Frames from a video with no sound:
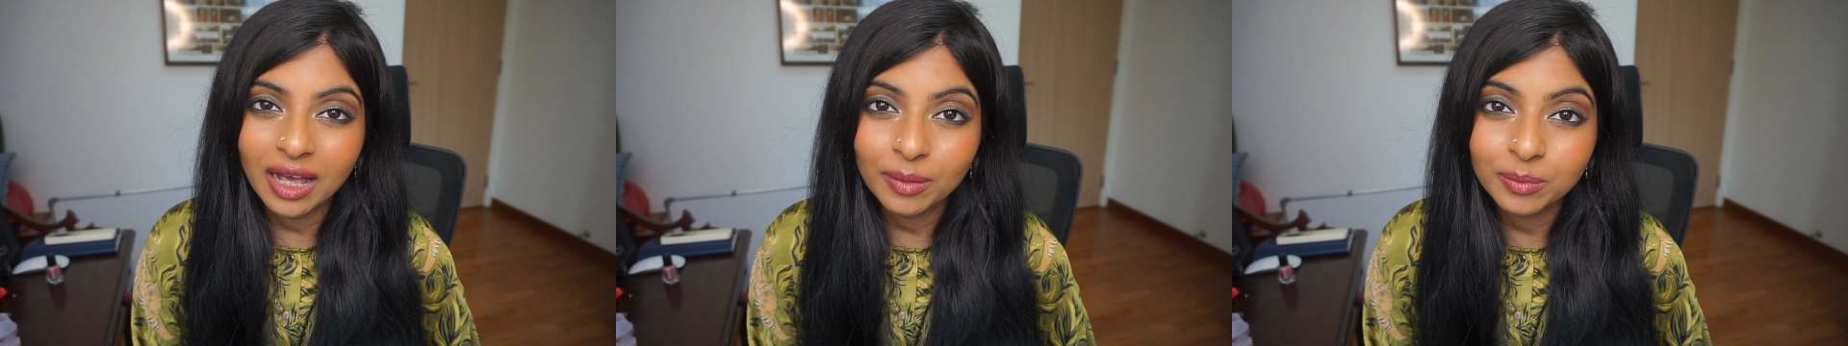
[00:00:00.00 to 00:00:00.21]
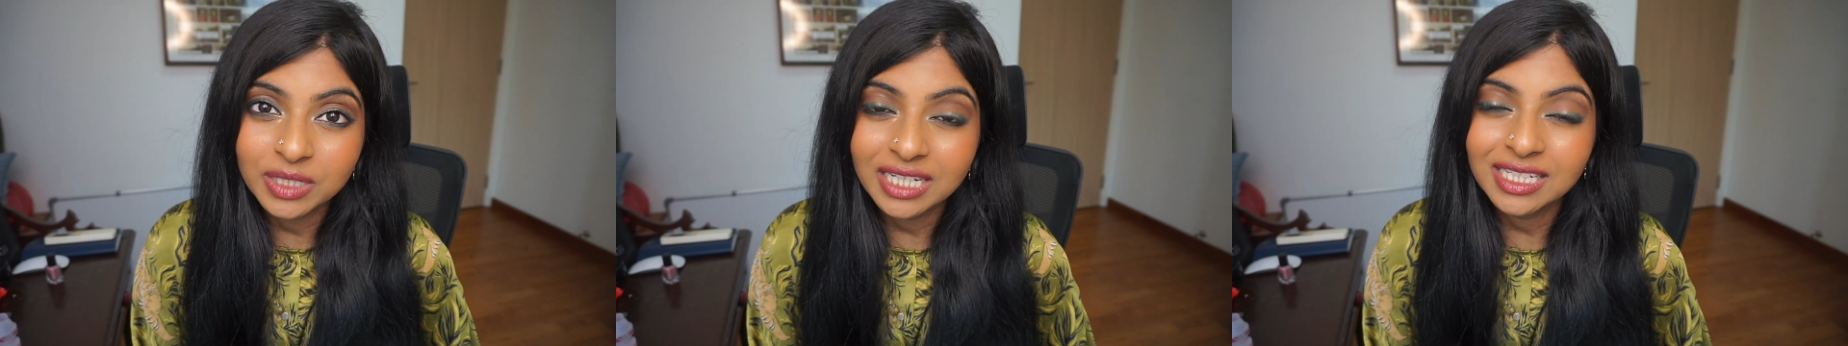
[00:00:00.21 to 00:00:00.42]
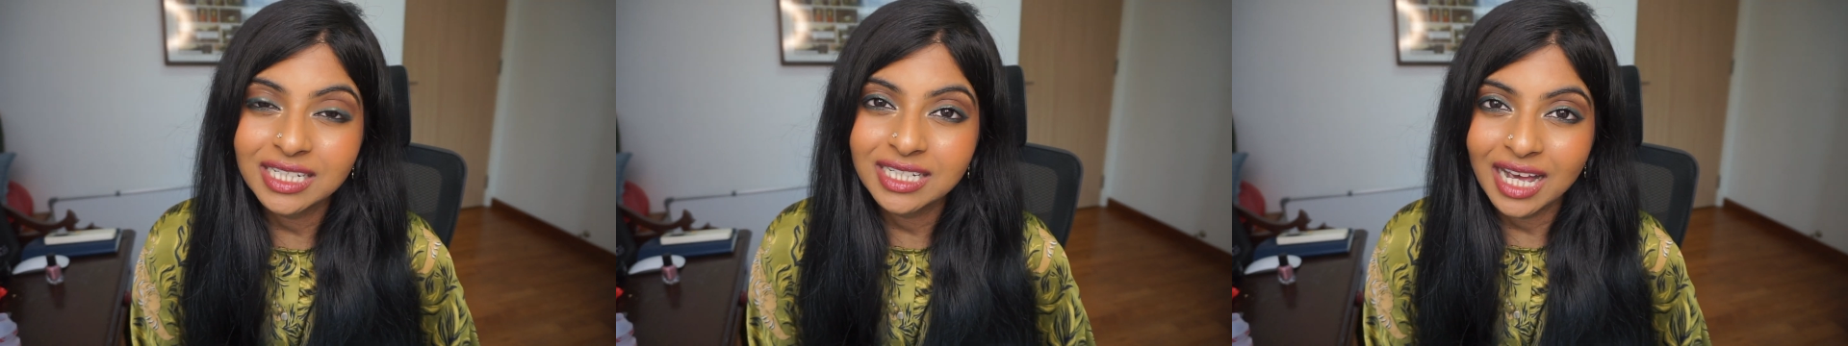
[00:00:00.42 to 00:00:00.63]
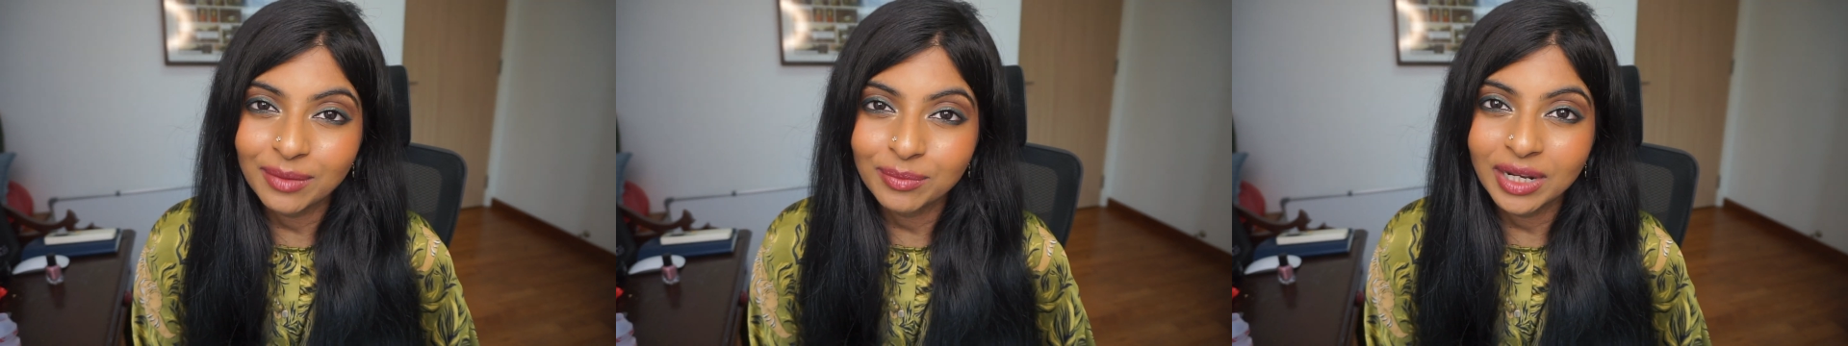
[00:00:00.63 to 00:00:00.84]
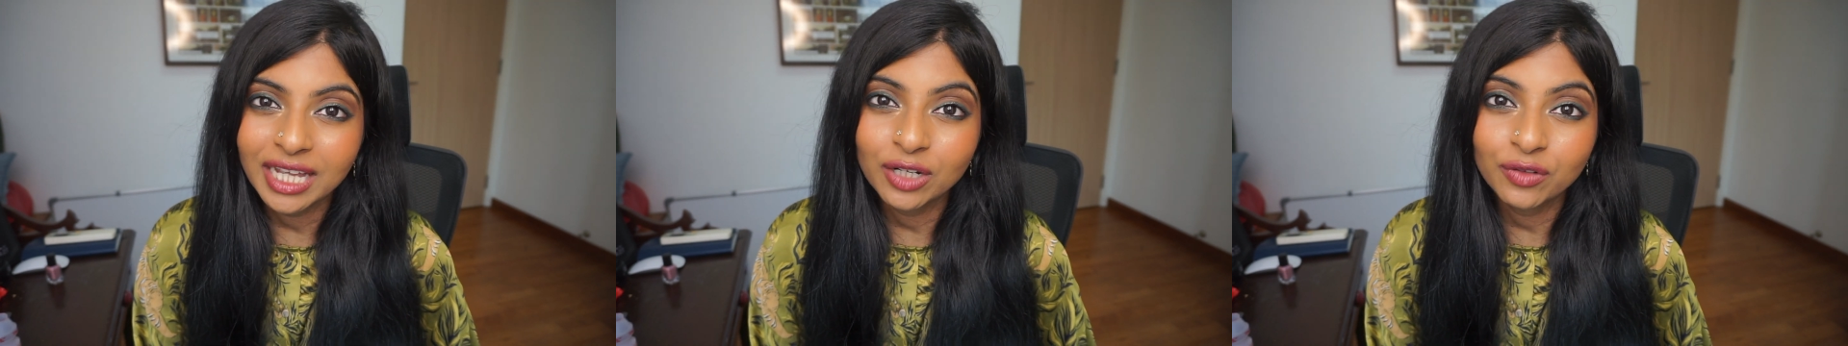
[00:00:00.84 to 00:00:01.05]
updated
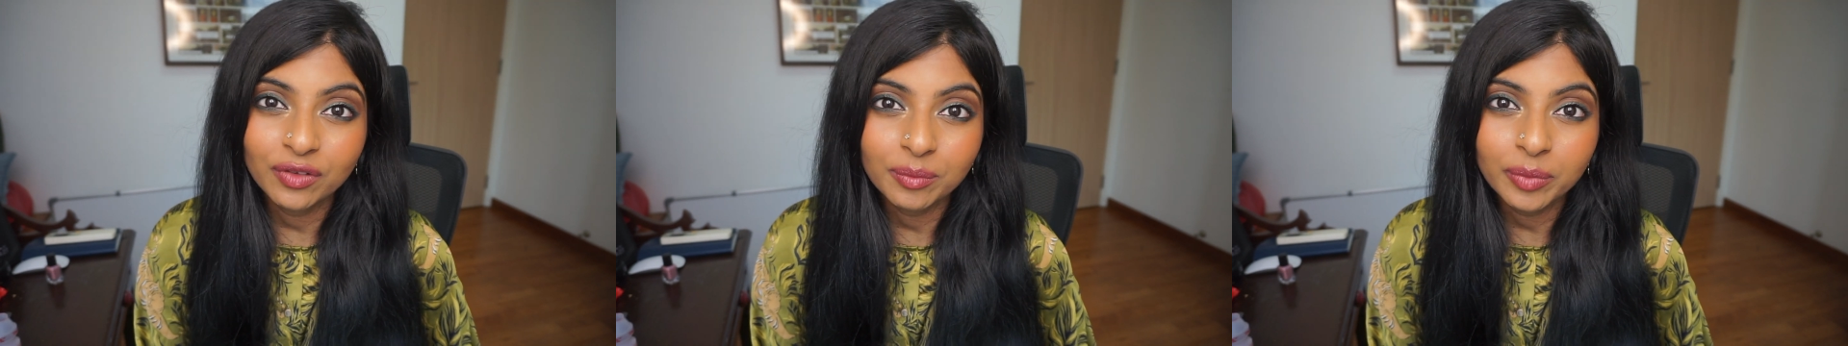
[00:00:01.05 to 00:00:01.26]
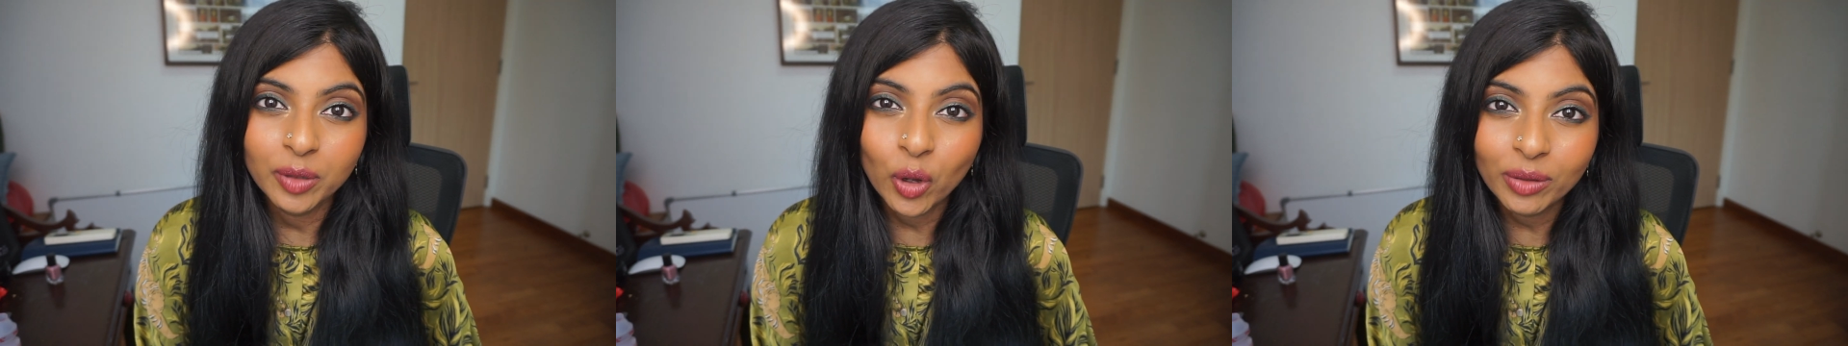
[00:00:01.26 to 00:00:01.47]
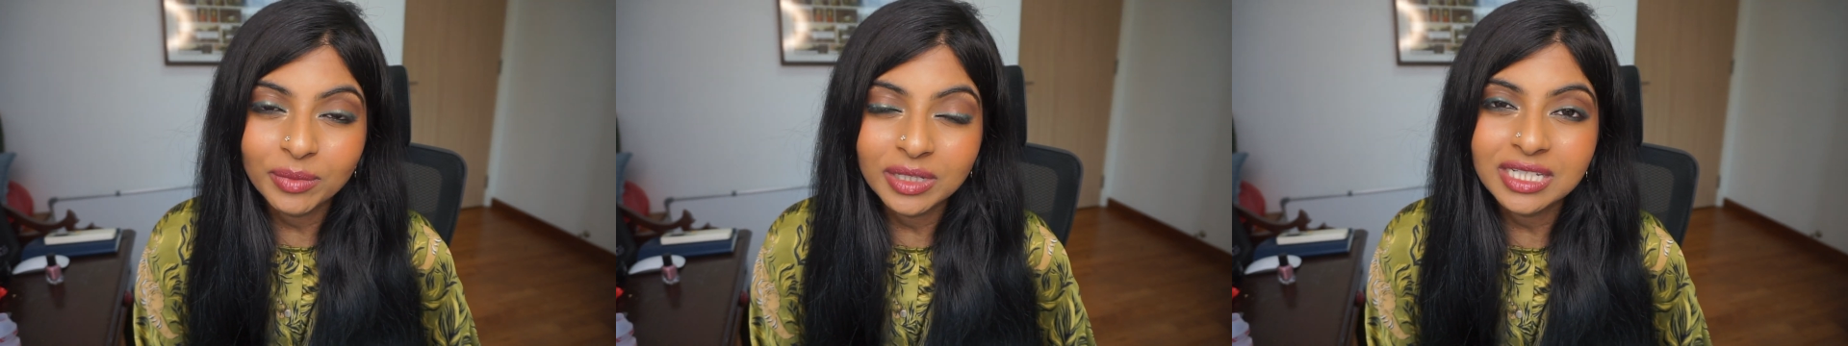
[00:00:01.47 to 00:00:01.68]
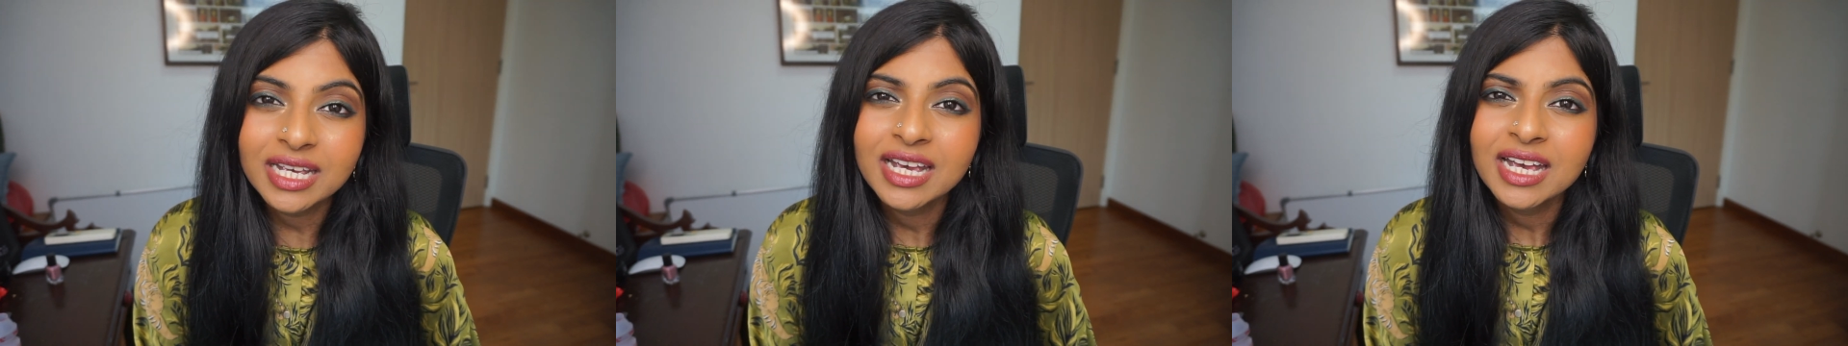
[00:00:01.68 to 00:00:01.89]
timeline of employment